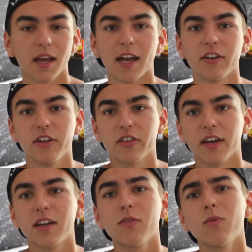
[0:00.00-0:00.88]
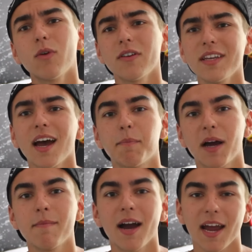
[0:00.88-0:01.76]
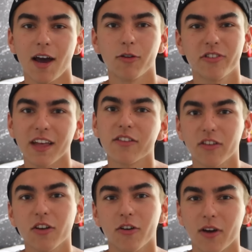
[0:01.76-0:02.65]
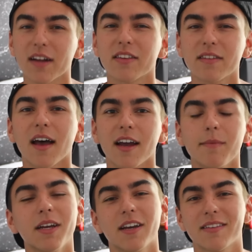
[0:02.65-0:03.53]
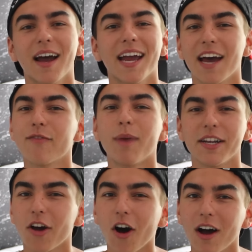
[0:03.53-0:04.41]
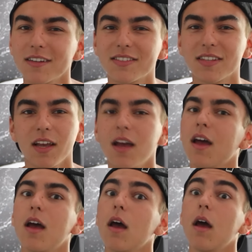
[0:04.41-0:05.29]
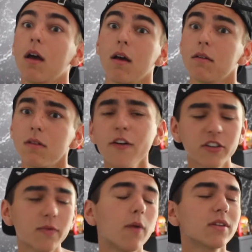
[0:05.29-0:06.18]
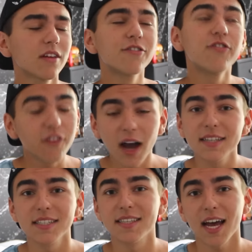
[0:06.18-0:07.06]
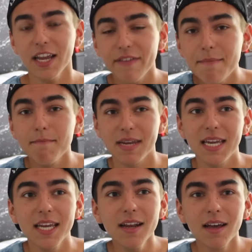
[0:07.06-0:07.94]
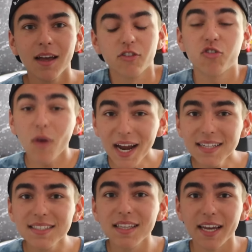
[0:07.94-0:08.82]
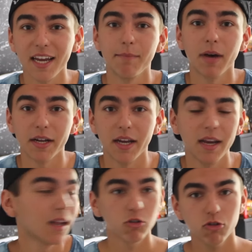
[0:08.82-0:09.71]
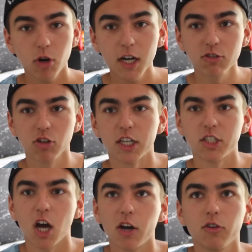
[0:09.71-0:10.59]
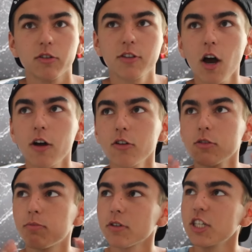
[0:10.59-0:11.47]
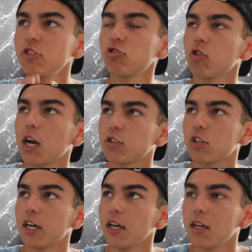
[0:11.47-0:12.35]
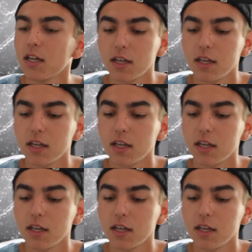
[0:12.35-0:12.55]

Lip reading: And he's like, well, yeah, by my house, that's the correct side because I have my dogs. First of all, what the f does that even mean? Translate, buddy. Translate, Donald. Donald, please translate.